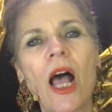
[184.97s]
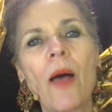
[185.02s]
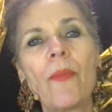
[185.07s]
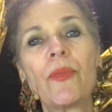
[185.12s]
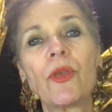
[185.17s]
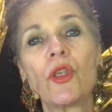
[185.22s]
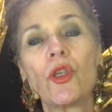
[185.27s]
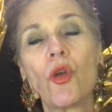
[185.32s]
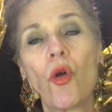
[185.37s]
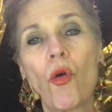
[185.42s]
up
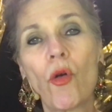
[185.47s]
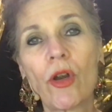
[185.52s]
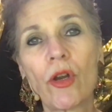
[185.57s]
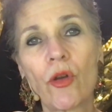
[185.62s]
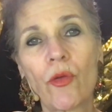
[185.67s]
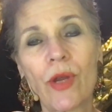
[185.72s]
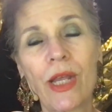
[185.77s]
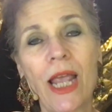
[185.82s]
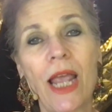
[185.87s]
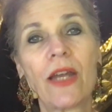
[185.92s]
your
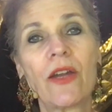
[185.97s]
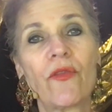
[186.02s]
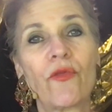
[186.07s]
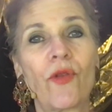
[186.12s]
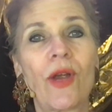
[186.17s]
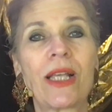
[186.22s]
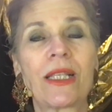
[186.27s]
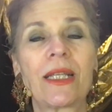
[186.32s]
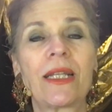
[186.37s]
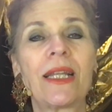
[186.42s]
creative
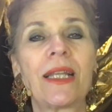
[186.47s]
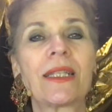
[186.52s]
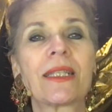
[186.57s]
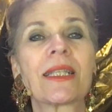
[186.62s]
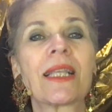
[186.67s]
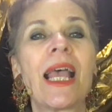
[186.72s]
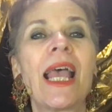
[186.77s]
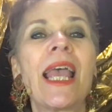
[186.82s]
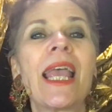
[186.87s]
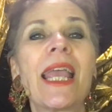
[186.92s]

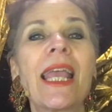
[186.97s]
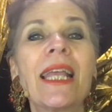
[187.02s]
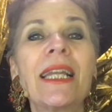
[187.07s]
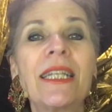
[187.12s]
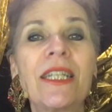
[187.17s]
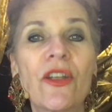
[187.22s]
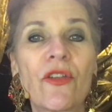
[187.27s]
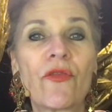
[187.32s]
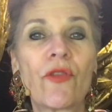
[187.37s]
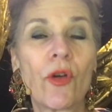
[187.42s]
resonance
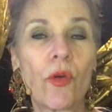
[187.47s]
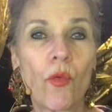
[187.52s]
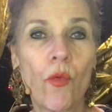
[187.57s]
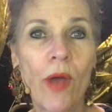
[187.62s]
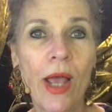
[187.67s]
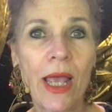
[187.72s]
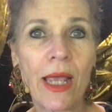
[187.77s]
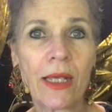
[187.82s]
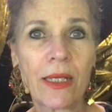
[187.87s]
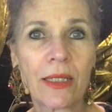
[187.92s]
in different
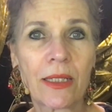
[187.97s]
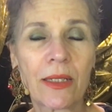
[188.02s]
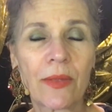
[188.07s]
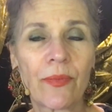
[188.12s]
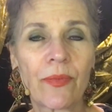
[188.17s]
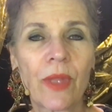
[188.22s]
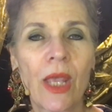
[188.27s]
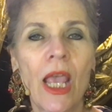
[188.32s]
ways,